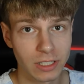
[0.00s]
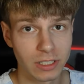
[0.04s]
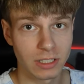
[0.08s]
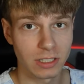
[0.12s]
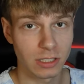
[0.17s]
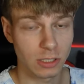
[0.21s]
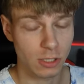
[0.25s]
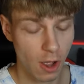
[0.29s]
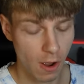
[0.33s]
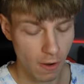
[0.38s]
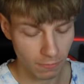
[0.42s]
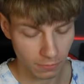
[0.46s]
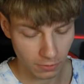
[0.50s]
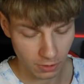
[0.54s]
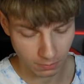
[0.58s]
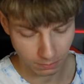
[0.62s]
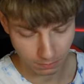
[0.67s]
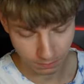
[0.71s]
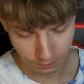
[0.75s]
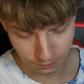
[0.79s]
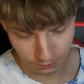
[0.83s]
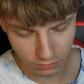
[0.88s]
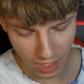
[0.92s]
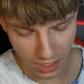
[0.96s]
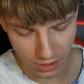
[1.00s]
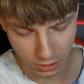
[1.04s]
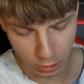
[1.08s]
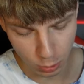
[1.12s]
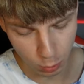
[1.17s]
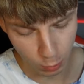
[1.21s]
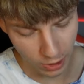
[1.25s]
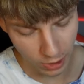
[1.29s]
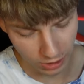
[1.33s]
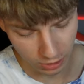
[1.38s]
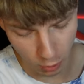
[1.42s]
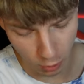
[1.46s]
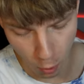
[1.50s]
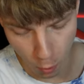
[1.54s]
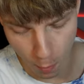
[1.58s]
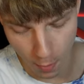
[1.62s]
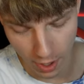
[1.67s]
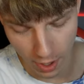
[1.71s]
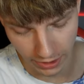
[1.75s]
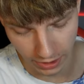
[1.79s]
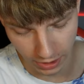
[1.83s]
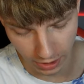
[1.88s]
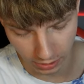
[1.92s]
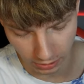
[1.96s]
really soft and sweet. Oh
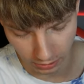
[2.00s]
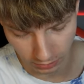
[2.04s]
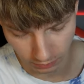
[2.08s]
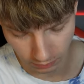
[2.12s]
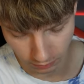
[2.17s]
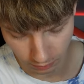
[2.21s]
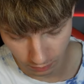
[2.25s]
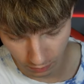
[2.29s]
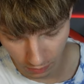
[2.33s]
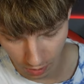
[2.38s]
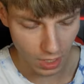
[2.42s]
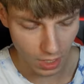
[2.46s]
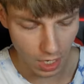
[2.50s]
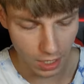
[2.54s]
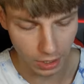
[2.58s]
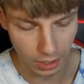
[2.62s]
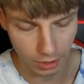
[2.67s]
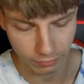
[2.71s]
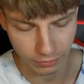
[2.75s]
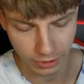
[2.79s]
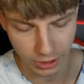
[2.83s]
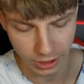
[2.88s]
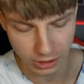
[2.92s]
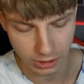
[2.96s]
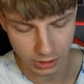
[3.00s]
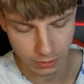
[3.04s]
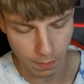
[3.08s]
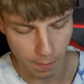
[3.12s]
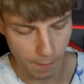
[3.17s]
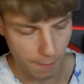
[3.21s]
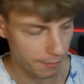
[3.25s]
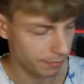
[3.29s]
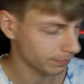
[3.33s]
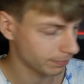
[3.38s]
my god. I love this.